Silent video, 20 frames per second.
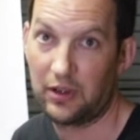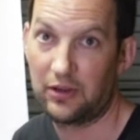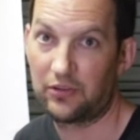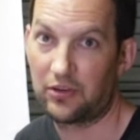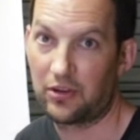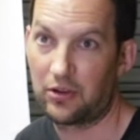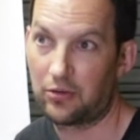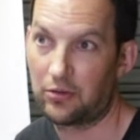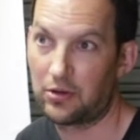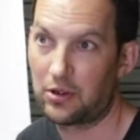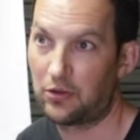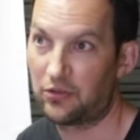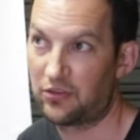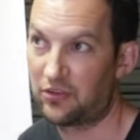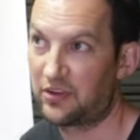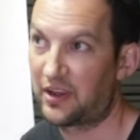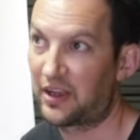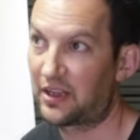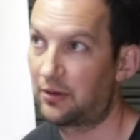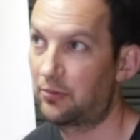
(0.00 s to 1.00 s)
so it knows
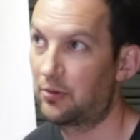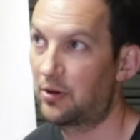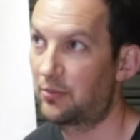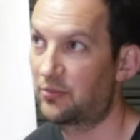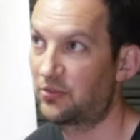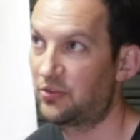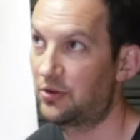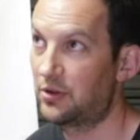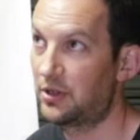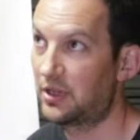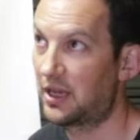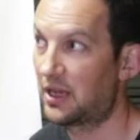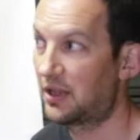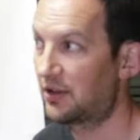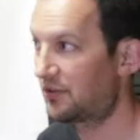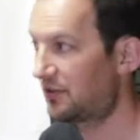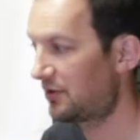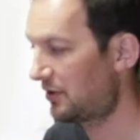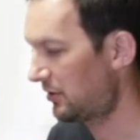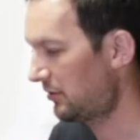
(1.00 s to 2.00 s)
exactly what I'm shooting
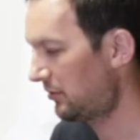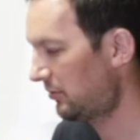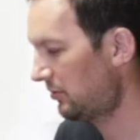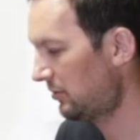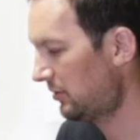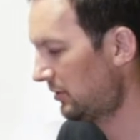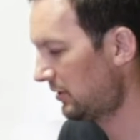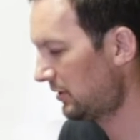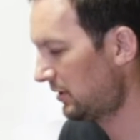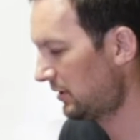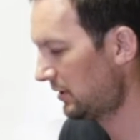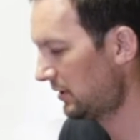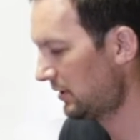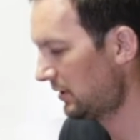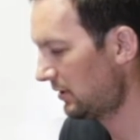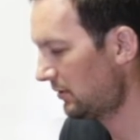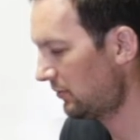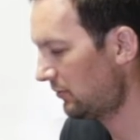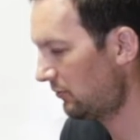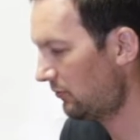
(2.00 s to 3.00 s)
at. So
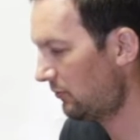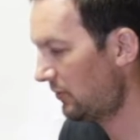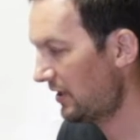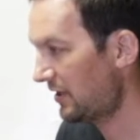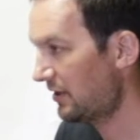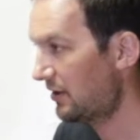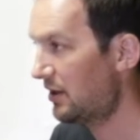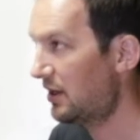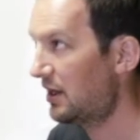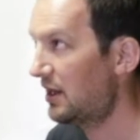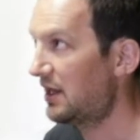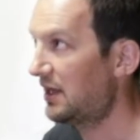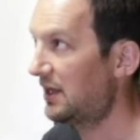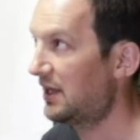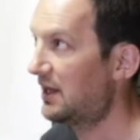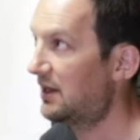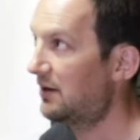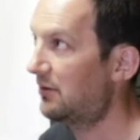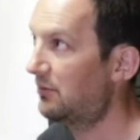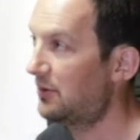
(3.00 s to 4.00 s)
when
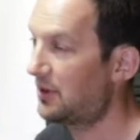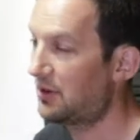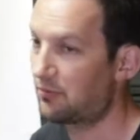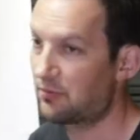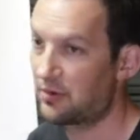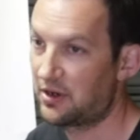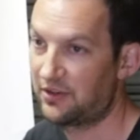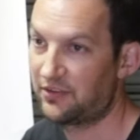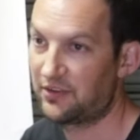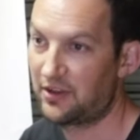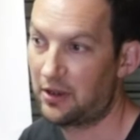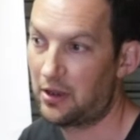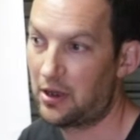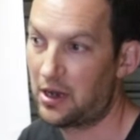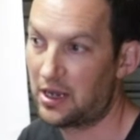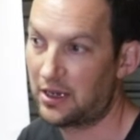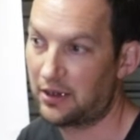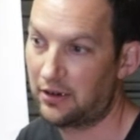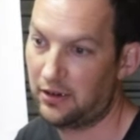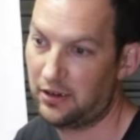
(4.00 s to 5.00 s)
it reads the
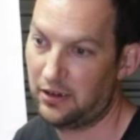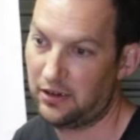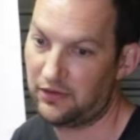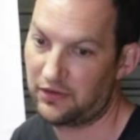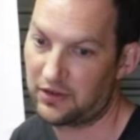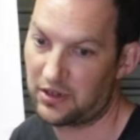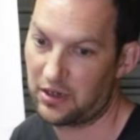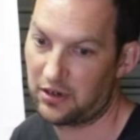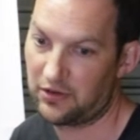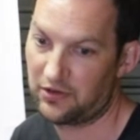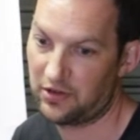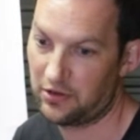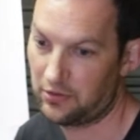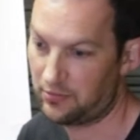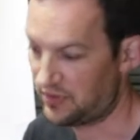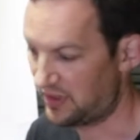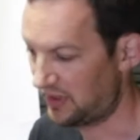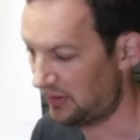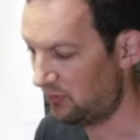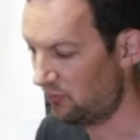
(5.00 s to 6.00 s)
light, it's going to tell
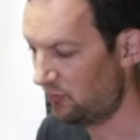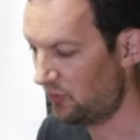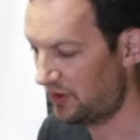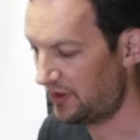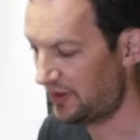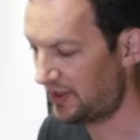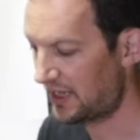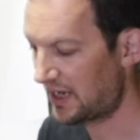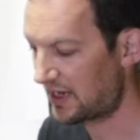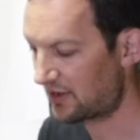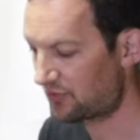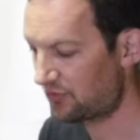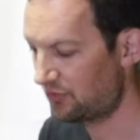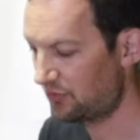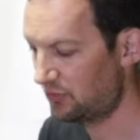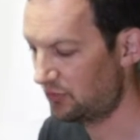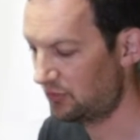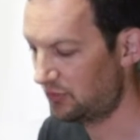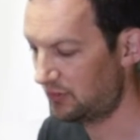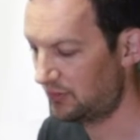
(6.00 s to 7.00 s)
me what the
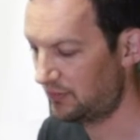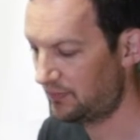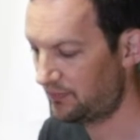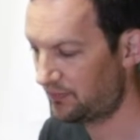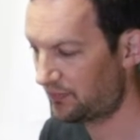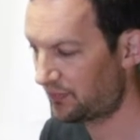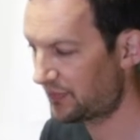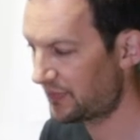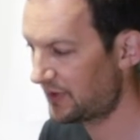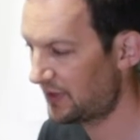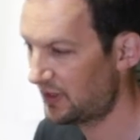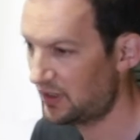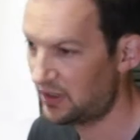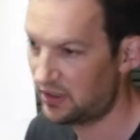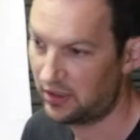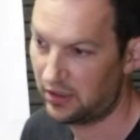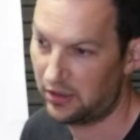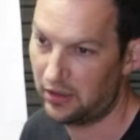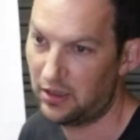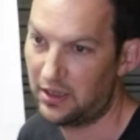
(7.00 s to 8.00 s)
actual
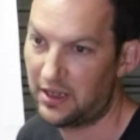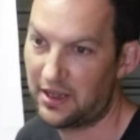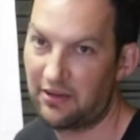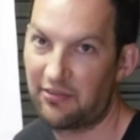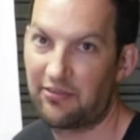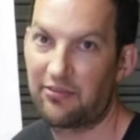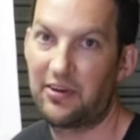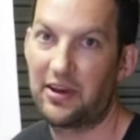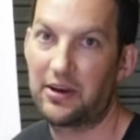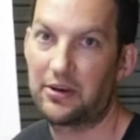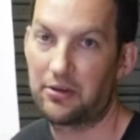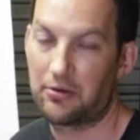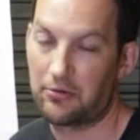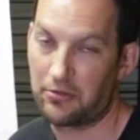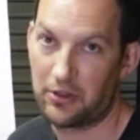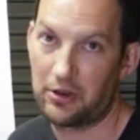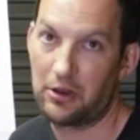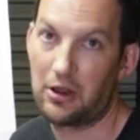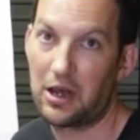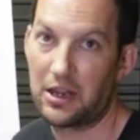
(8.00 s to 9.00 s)
F value
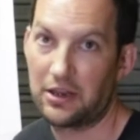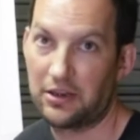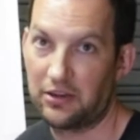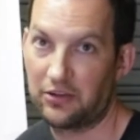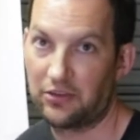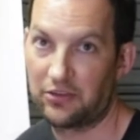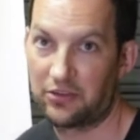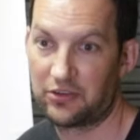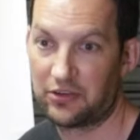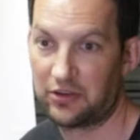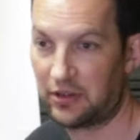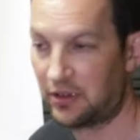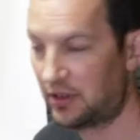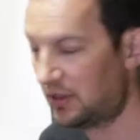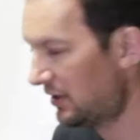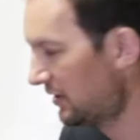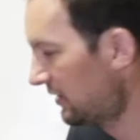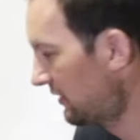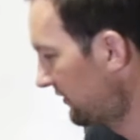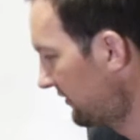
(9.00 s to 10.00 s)
of the light is.
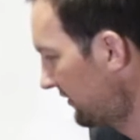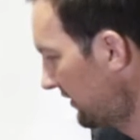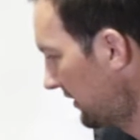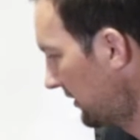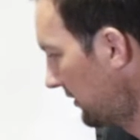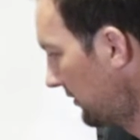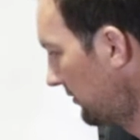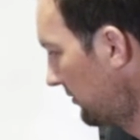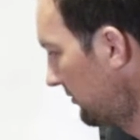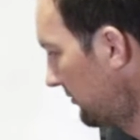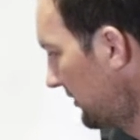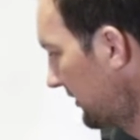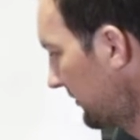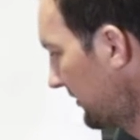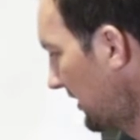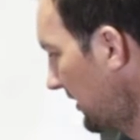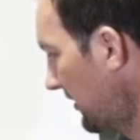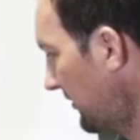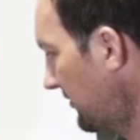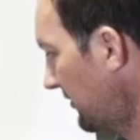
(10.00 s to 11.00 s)
So what I'm
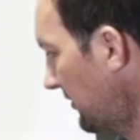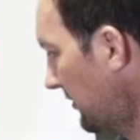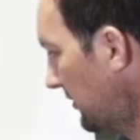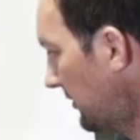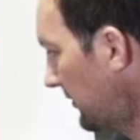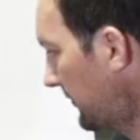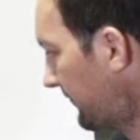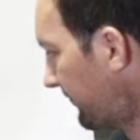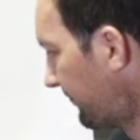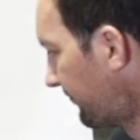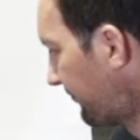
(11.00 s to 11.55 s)
going to do,